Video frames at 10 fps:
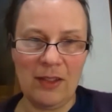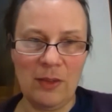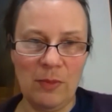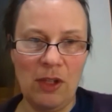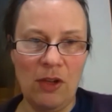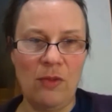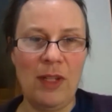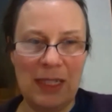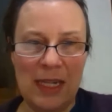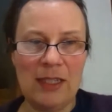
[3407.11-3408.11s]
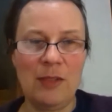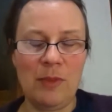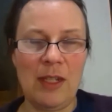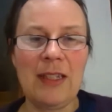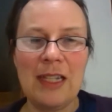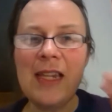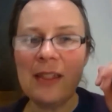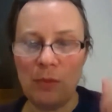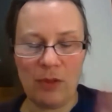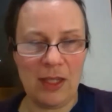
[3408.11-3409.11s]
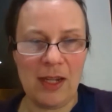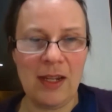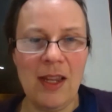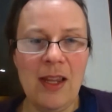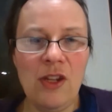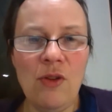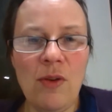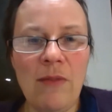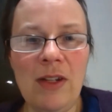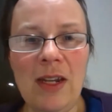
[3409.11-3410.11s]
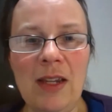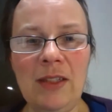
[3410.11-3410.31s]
something new, at least one thing new every day.